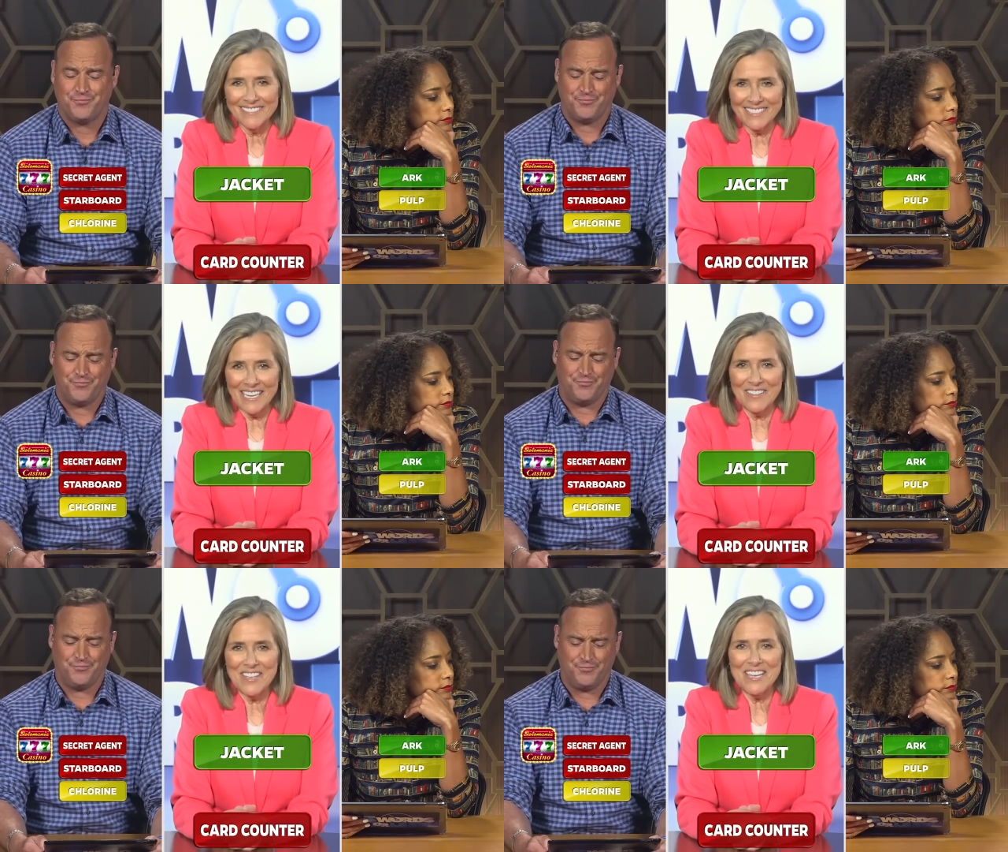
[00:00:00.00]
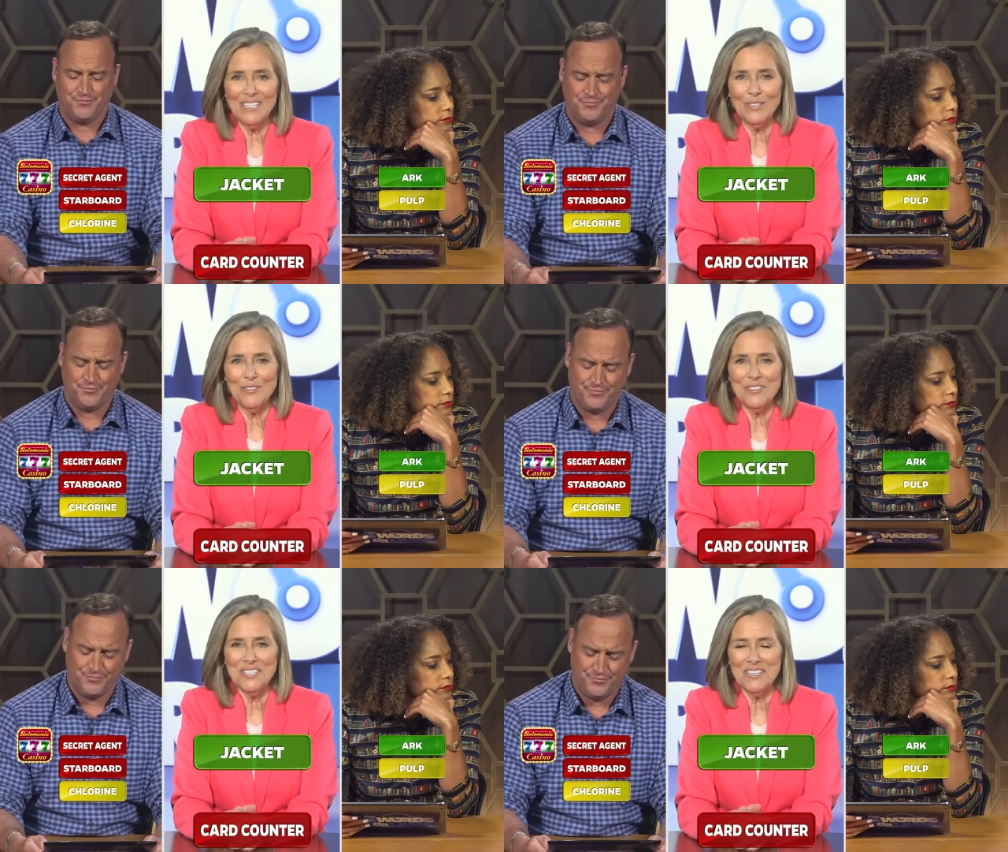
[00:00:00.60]
Speaker 1: Taking the yellow
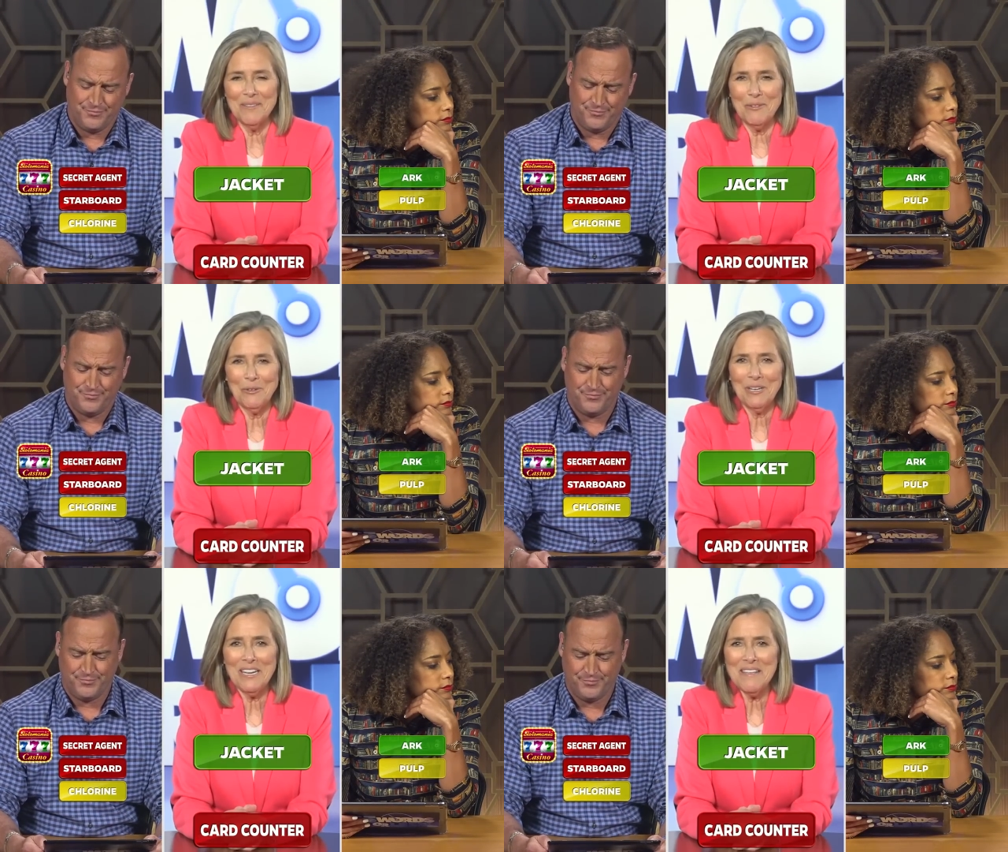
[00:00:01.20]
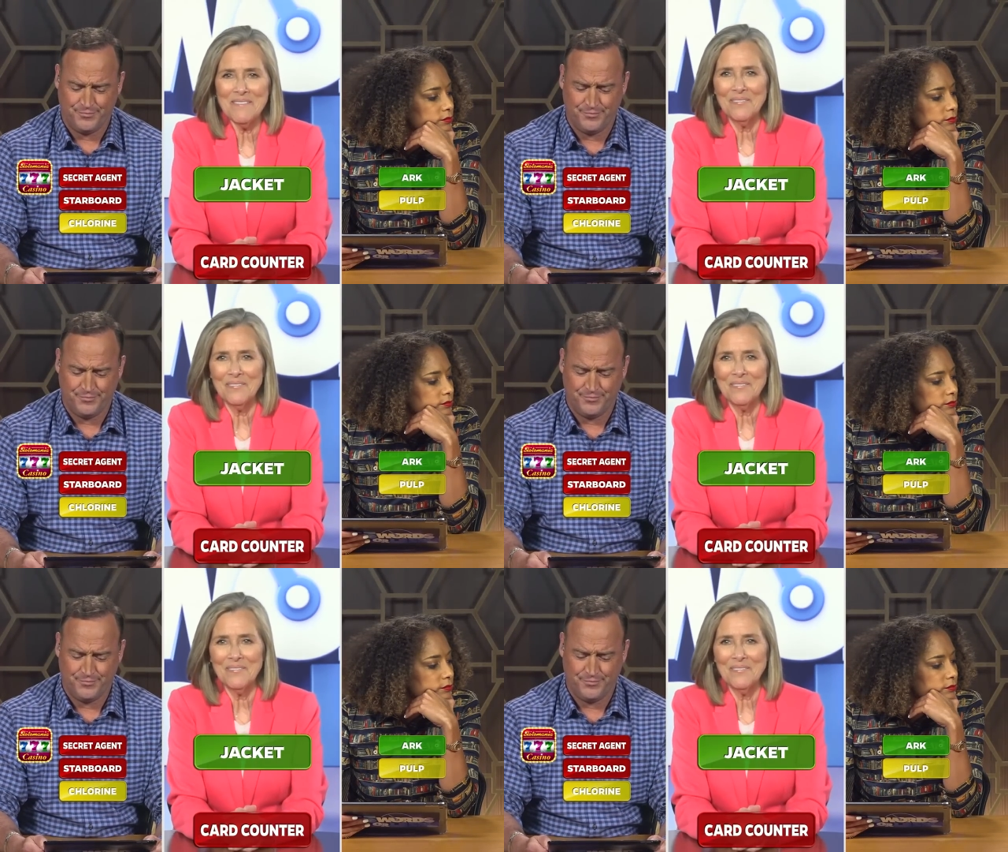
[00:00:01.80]
this time already.